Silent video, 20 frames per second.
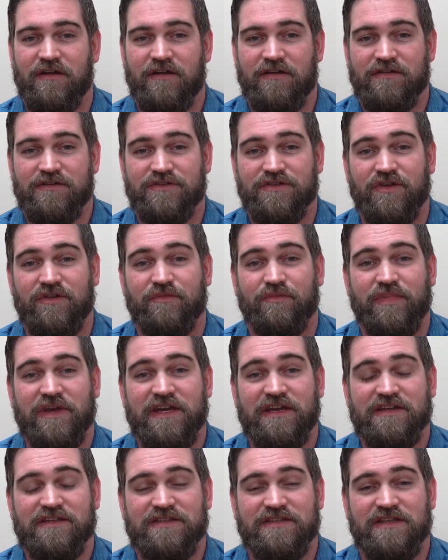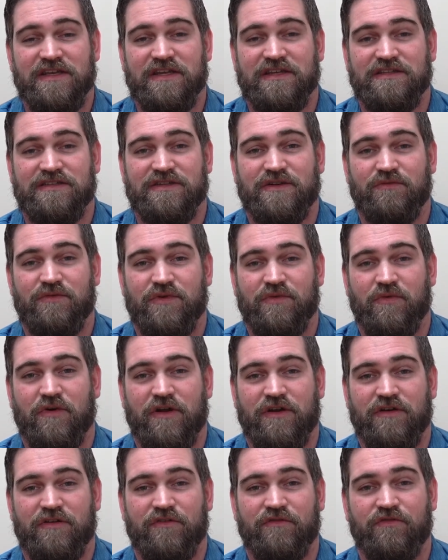So the biggest things that we
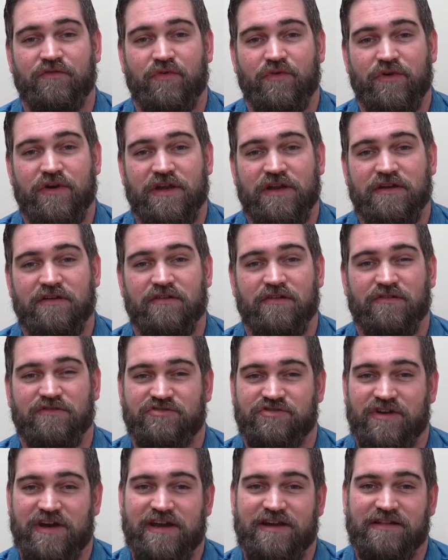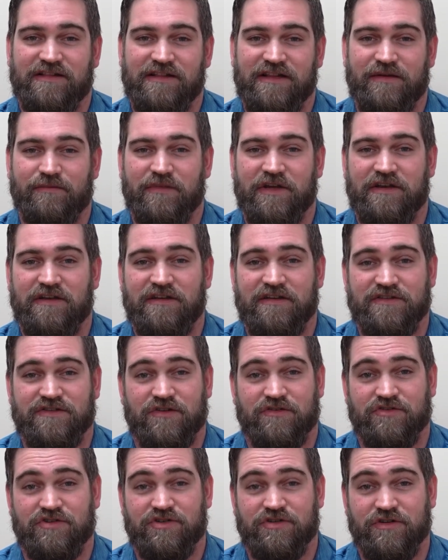want to avoid or try to limit is
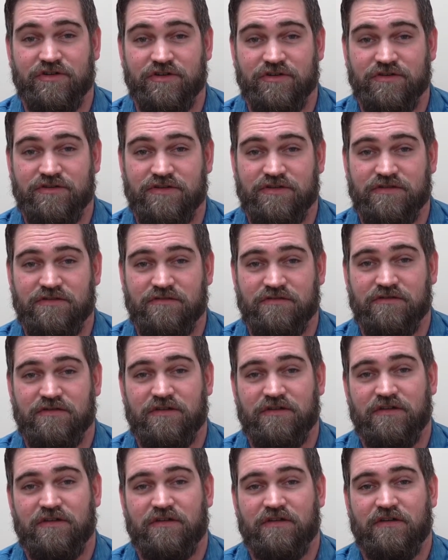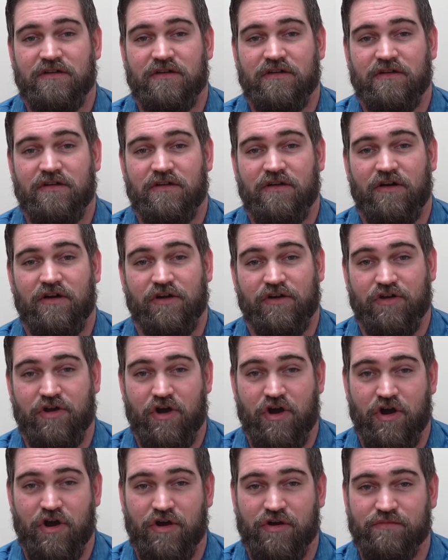our sugars, our
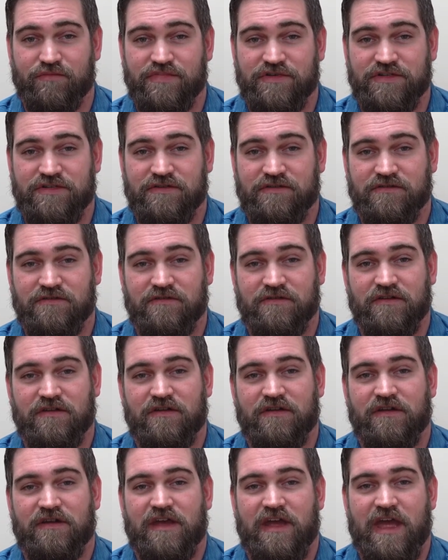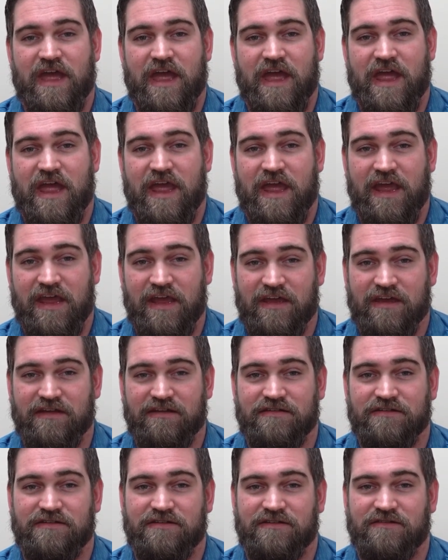carbs,
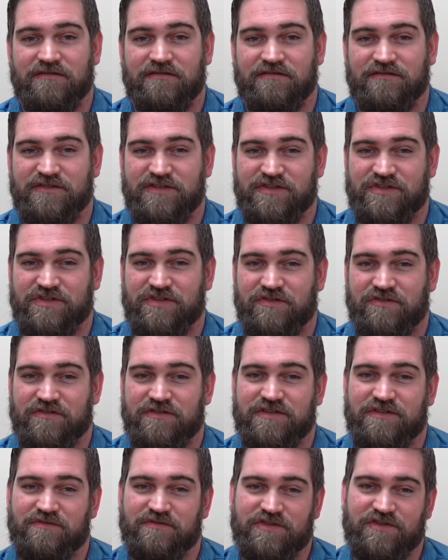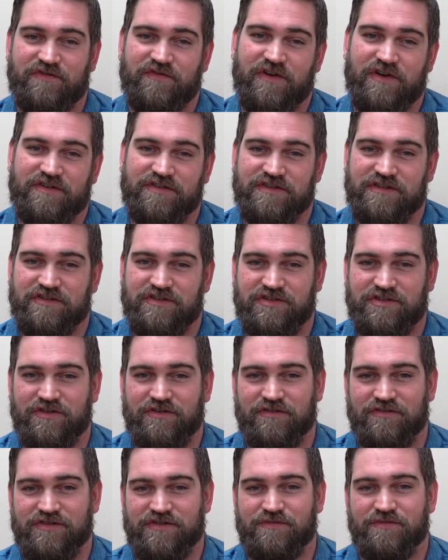and desserts, which falls in
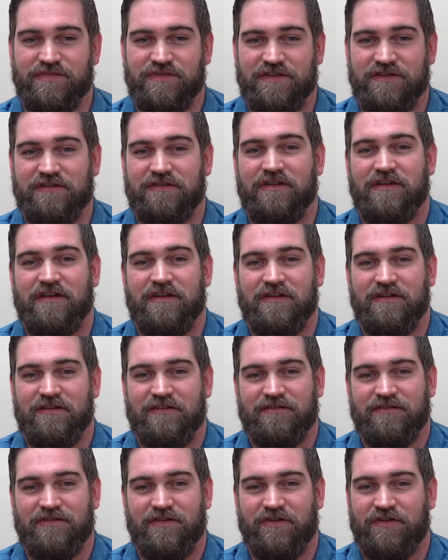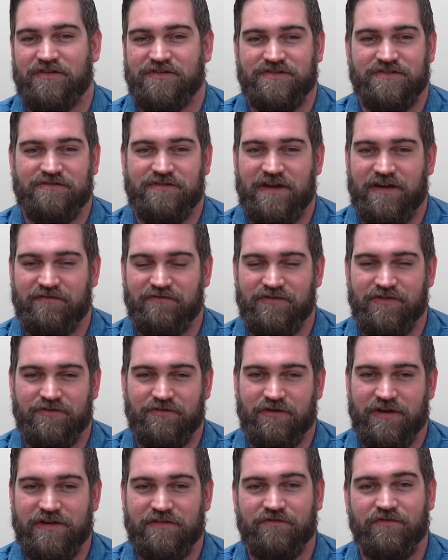sugars, but they're also not real
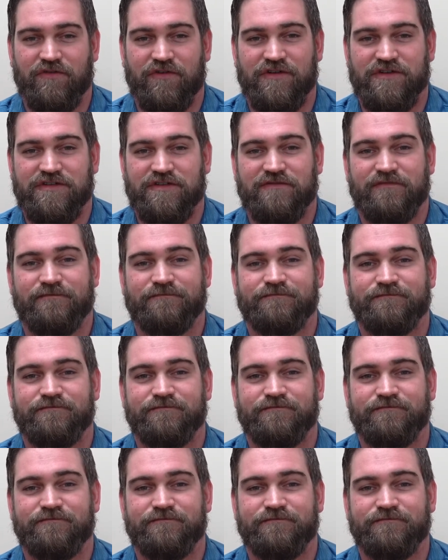great for us.